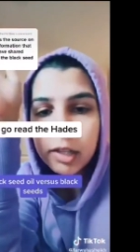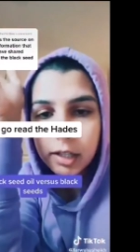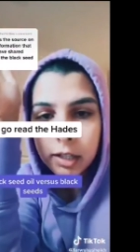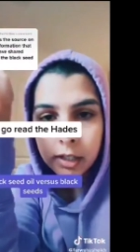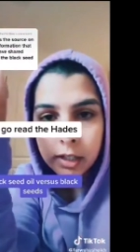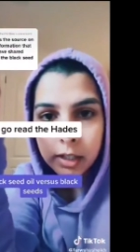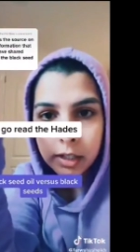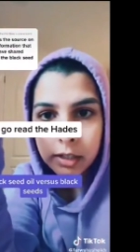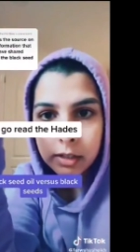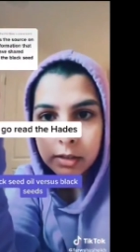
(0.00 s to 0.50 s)
the
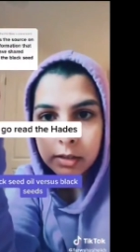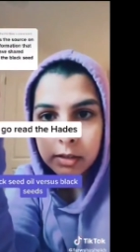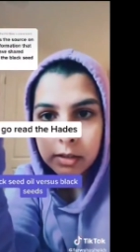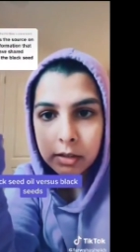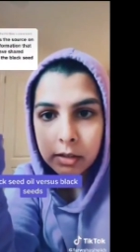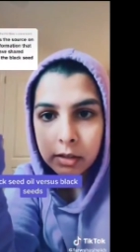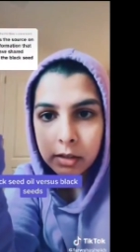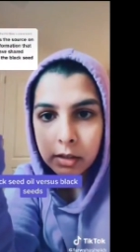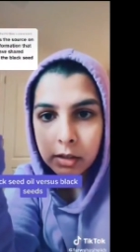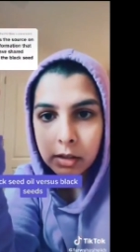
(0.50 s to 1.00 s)
hadith.
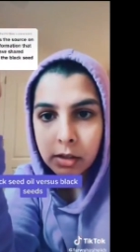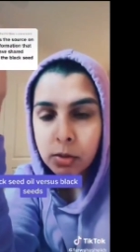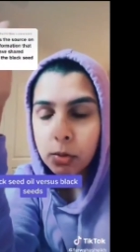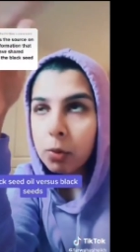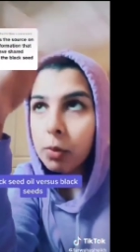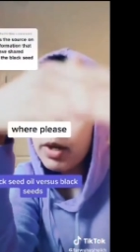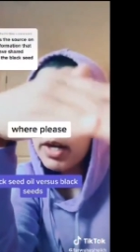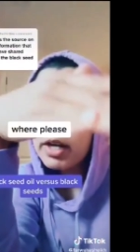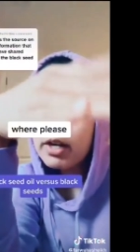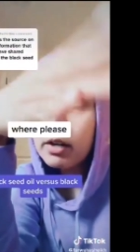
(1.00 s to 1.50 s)

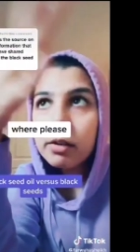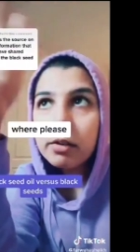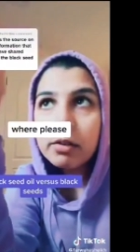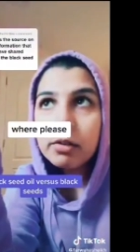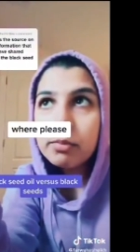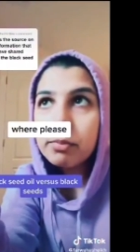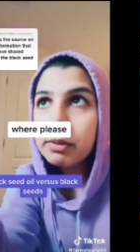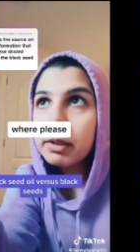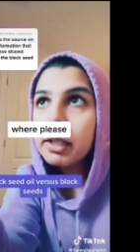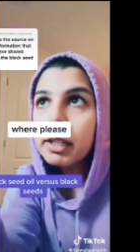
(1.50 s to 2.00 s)
Where,
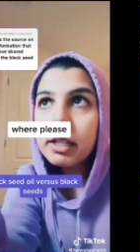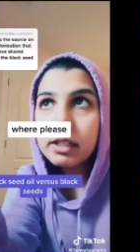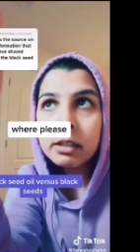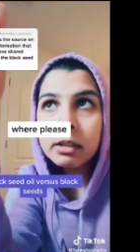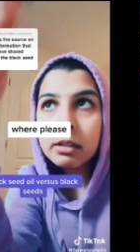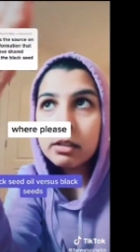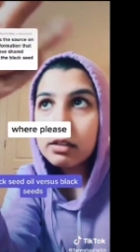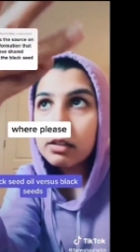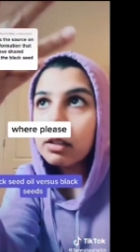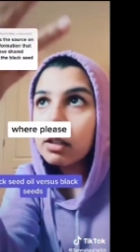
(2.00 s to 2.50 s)

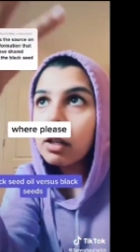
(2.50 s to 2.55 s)
please,